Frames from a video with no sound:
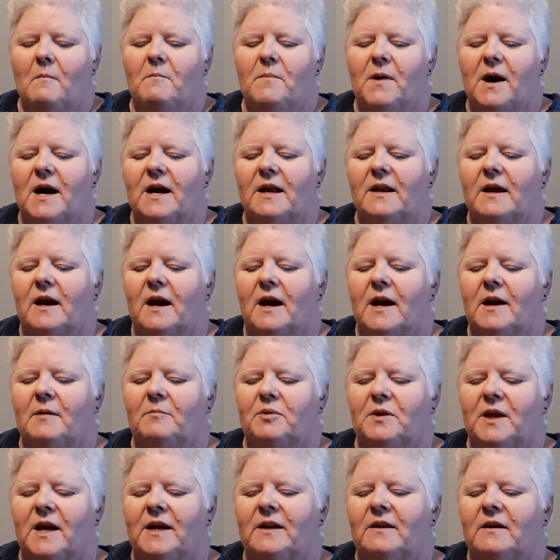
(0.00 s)
But I
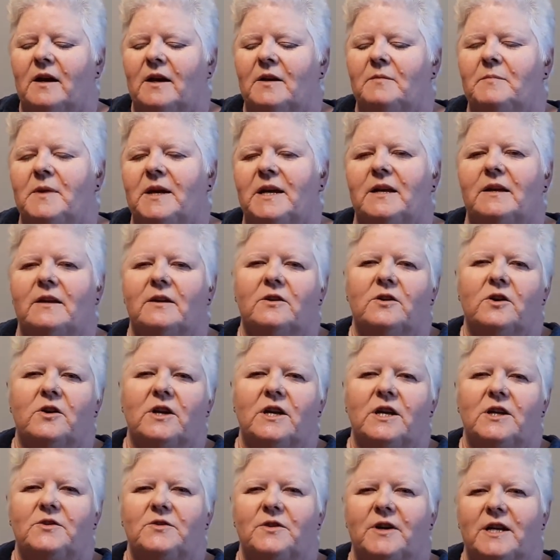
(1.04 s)
plan on making
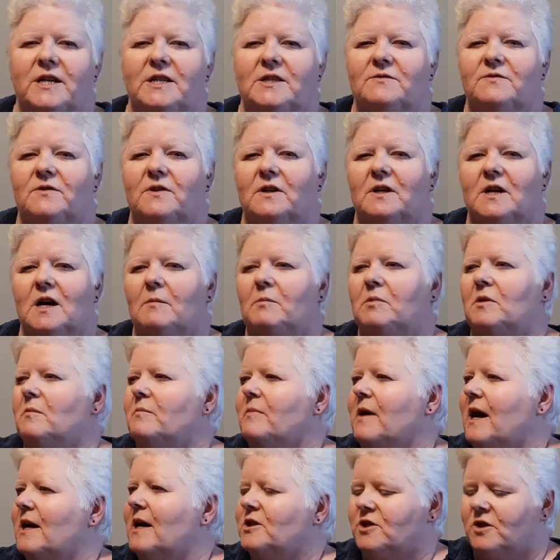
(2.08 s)
cookie trays for a couple of
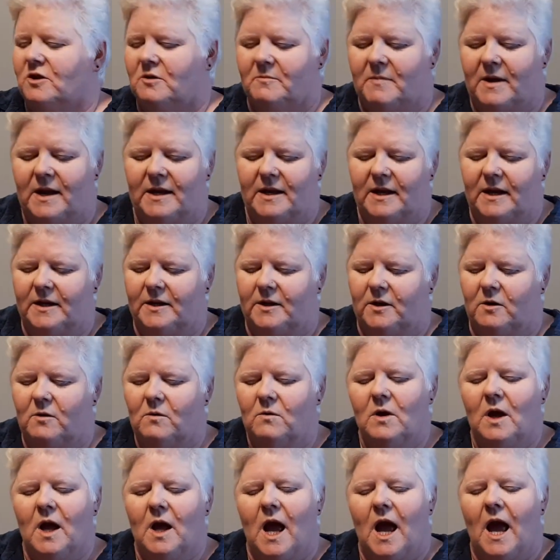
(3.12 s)
bachelor men I
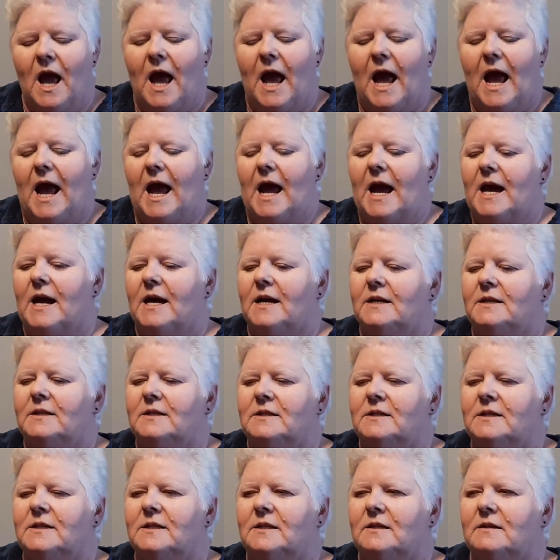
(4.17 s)
know.
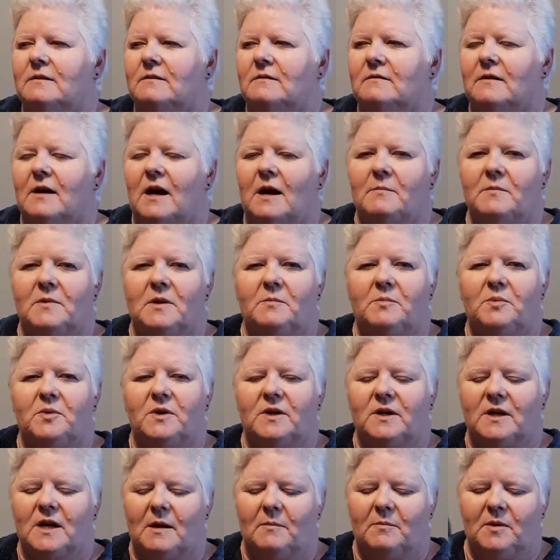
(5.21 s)
And I'm going to
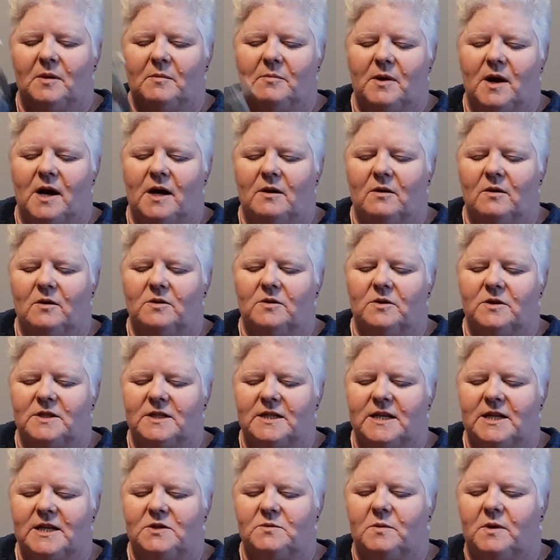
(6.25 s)
put a couple of pot holders
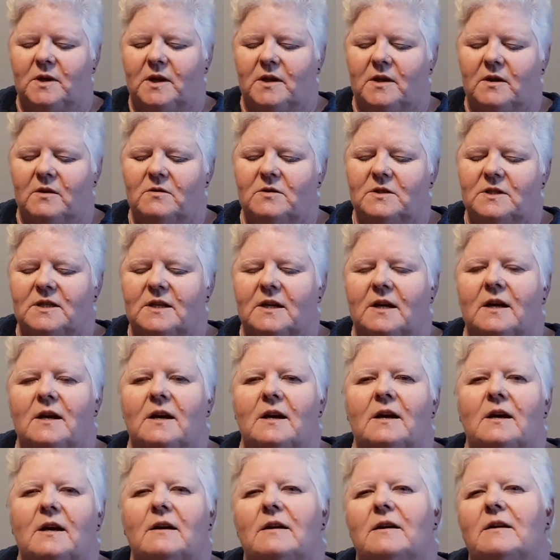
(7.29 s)
in each one of those
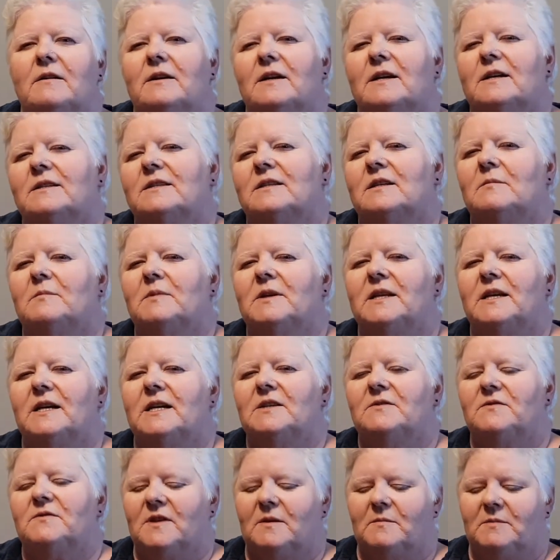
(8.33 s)
because it'll be
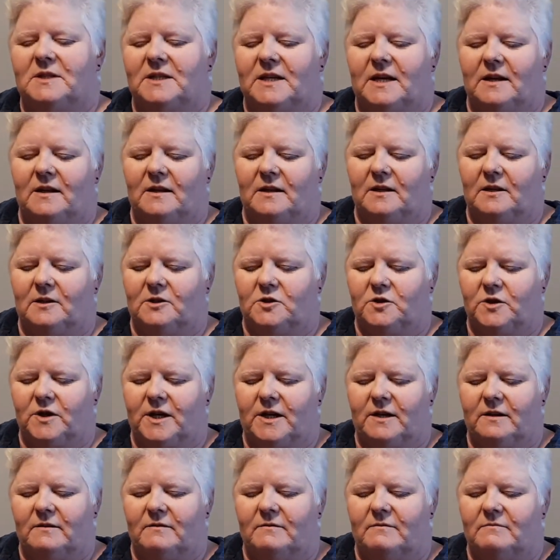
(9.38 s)
nice for them to get a little
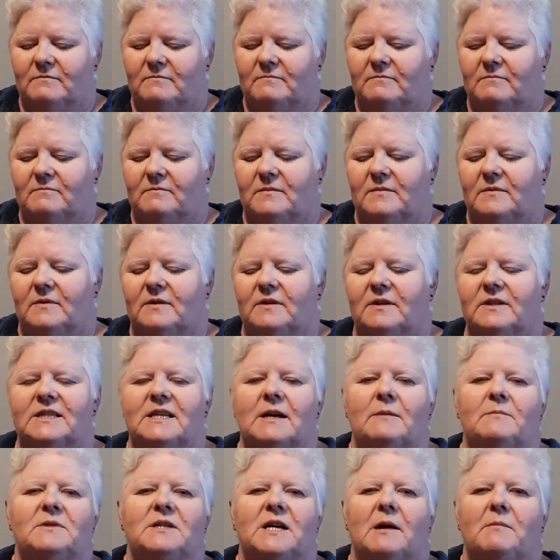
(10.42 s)
treat and
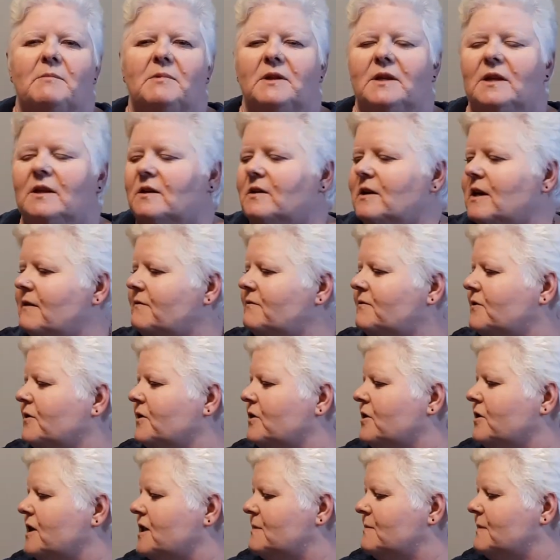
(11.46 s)
some type of little gift for
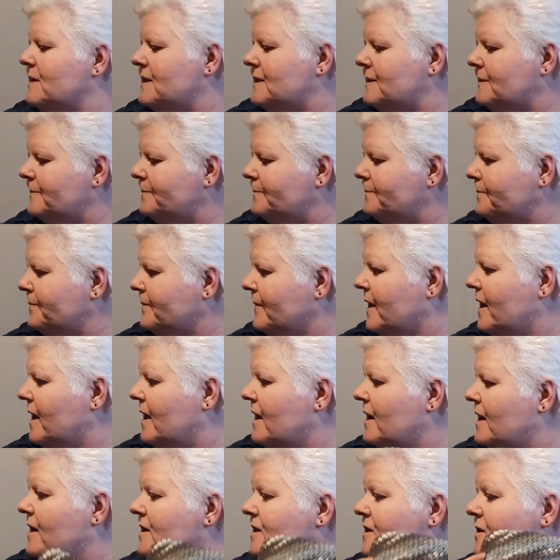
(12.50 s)
Christmas.
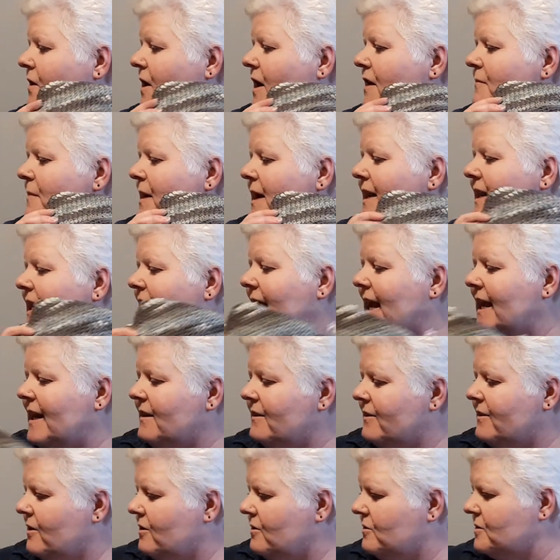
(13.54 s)
So I made eight
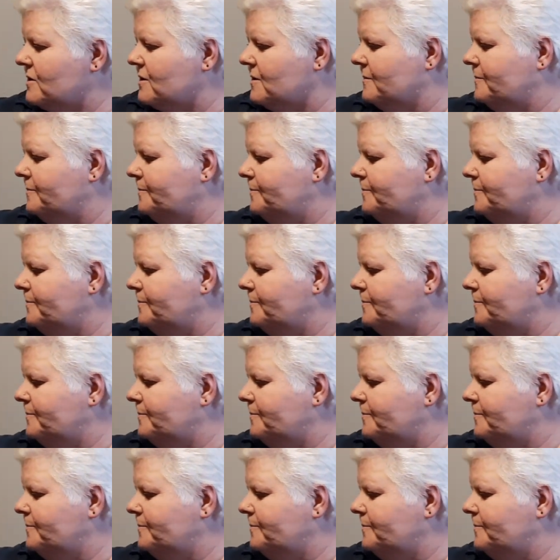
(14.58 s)
of those.